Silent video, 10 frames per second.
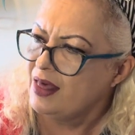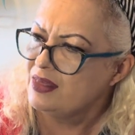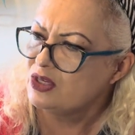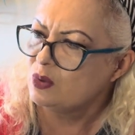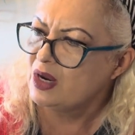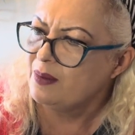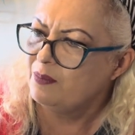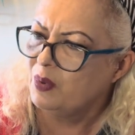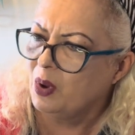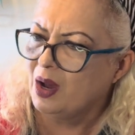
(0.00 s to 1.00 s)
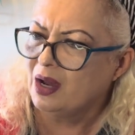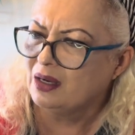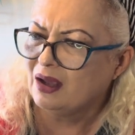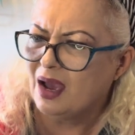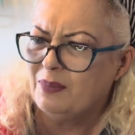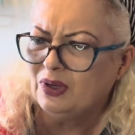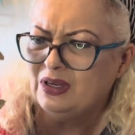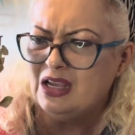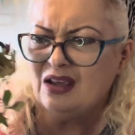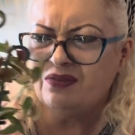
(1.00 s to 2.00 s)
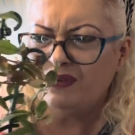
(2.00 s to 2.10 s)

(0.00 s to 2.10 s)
This one I bought, I believe,